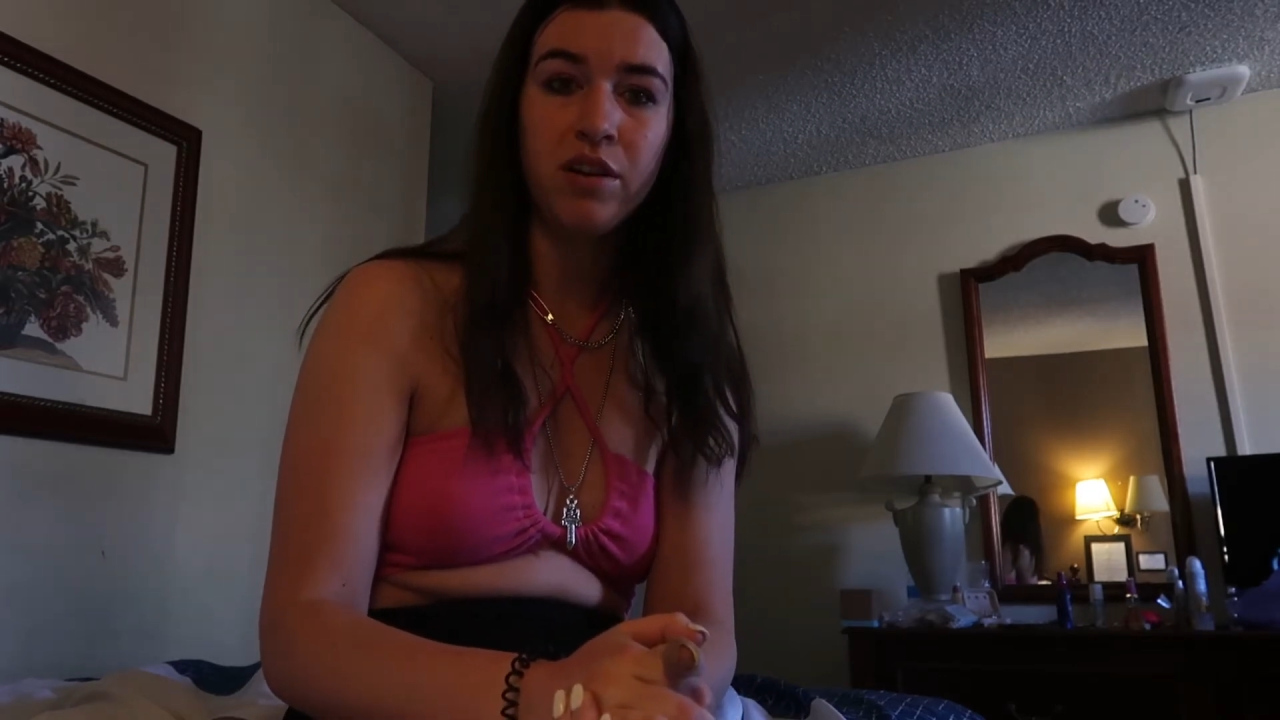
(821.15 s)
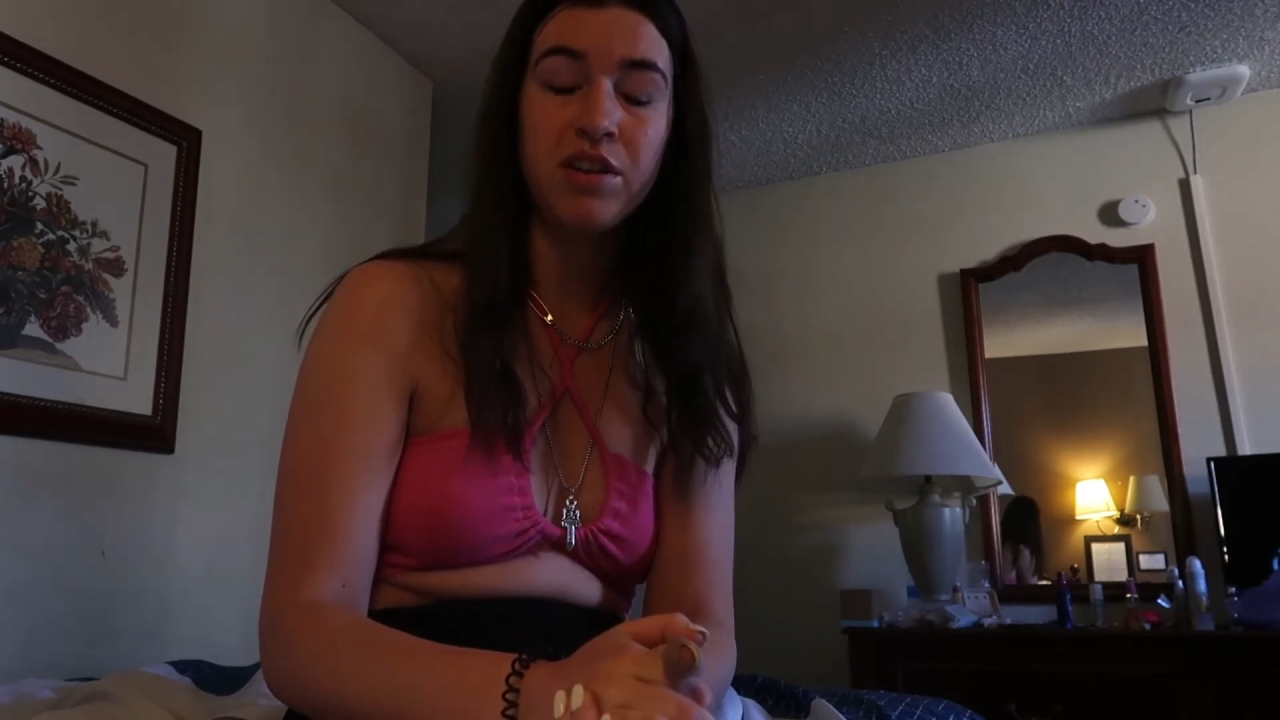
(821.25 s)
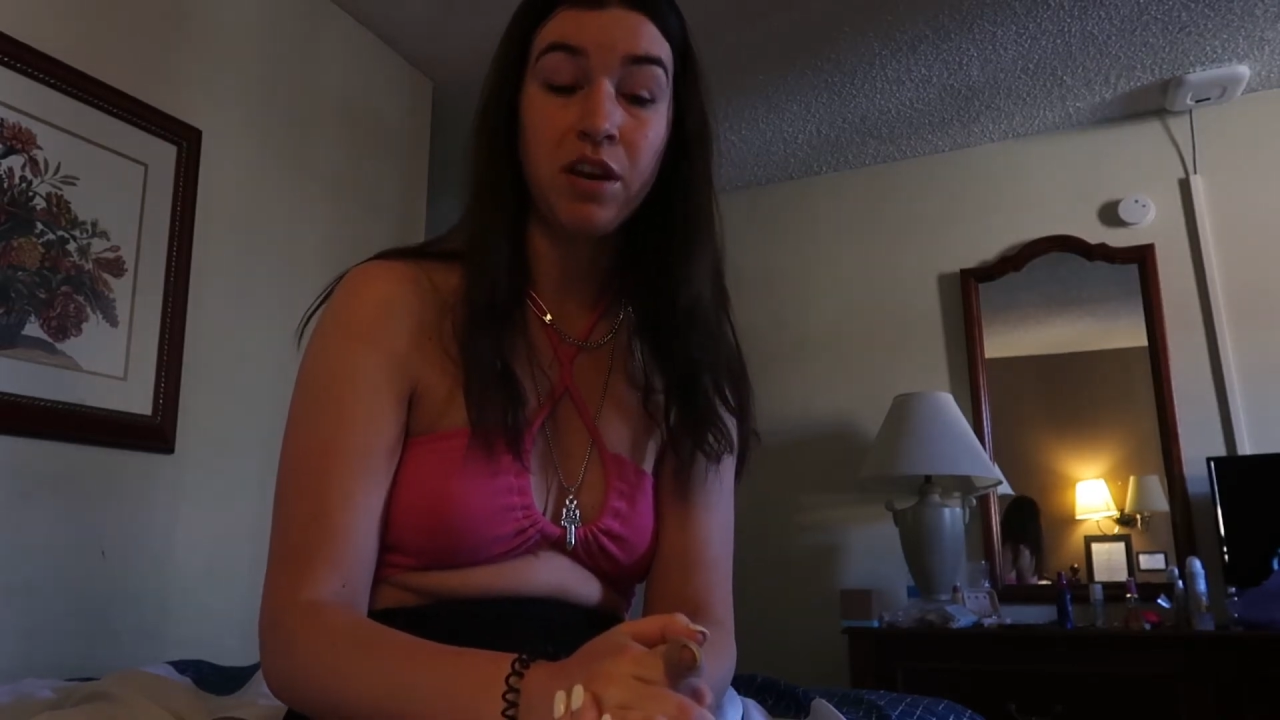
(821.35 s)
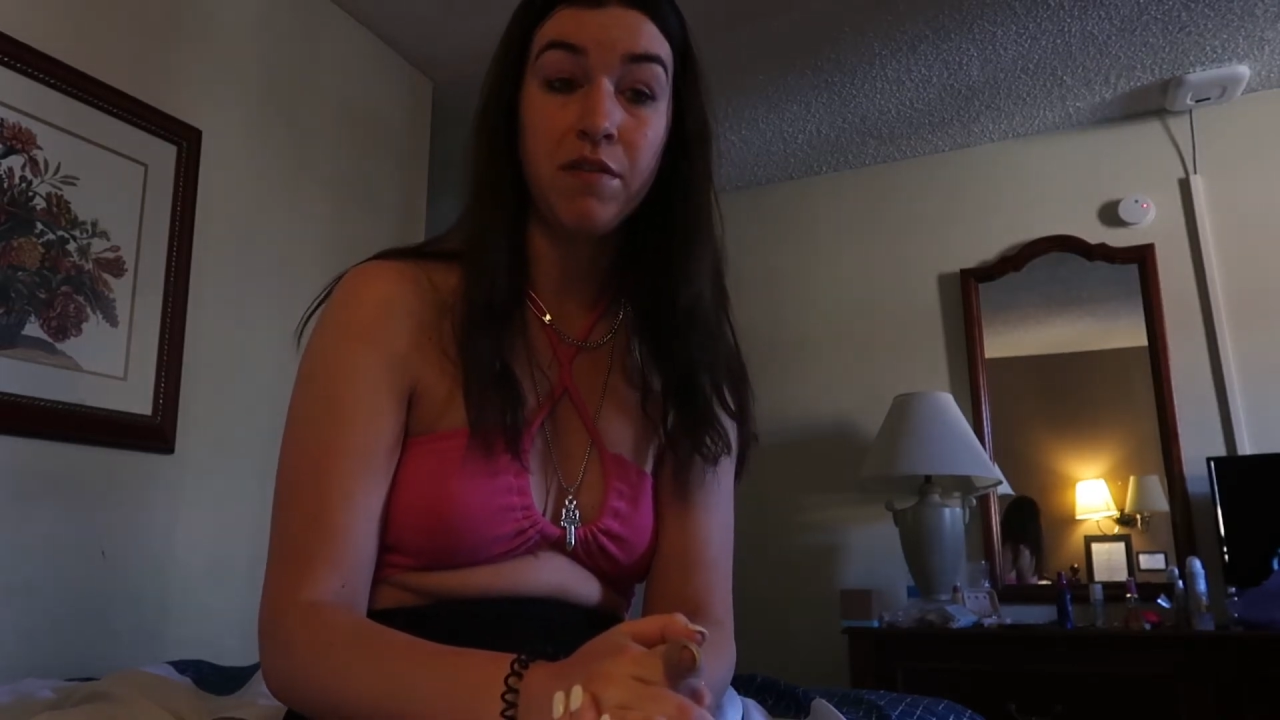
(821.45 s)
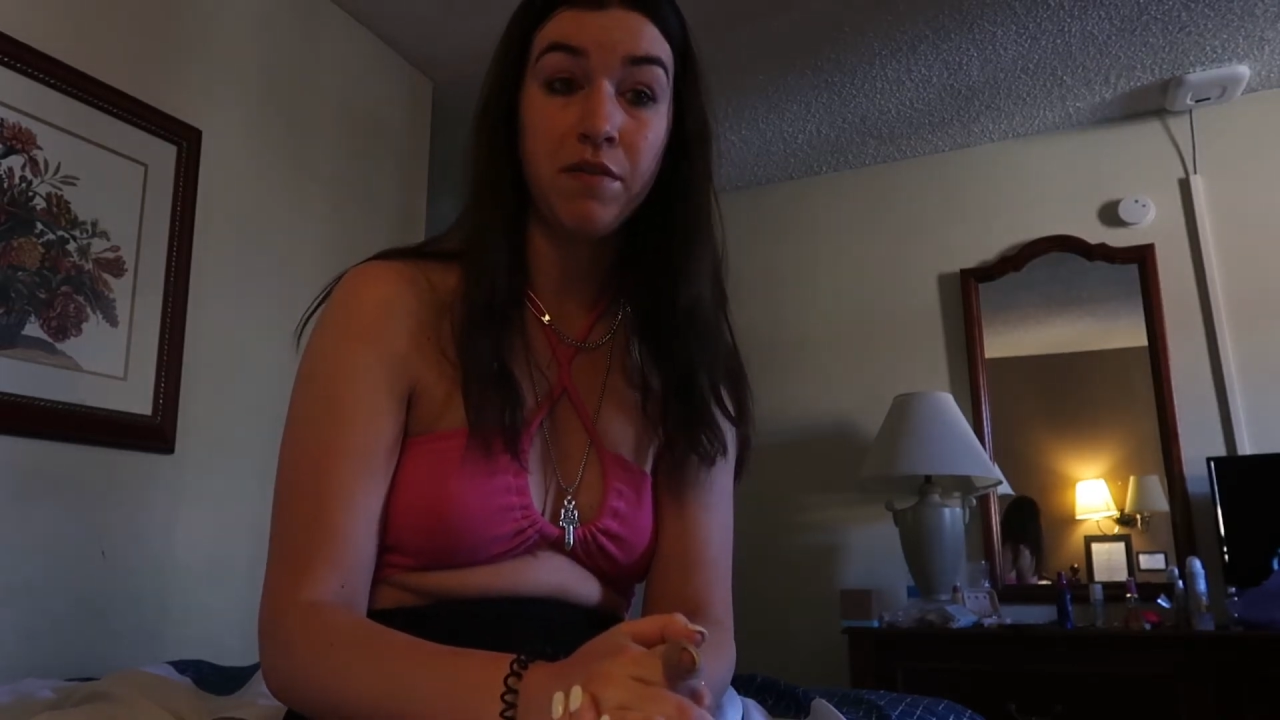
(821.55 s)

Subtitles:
That's kind of